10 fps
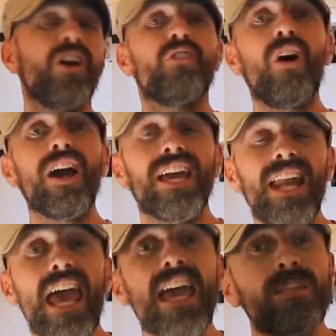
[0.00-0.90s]
Right, an
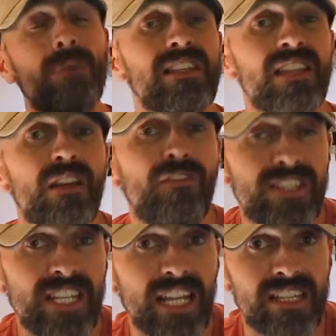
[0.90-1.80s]
AIRE is basically a
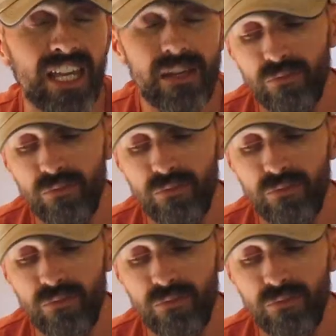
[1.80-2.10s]
facility,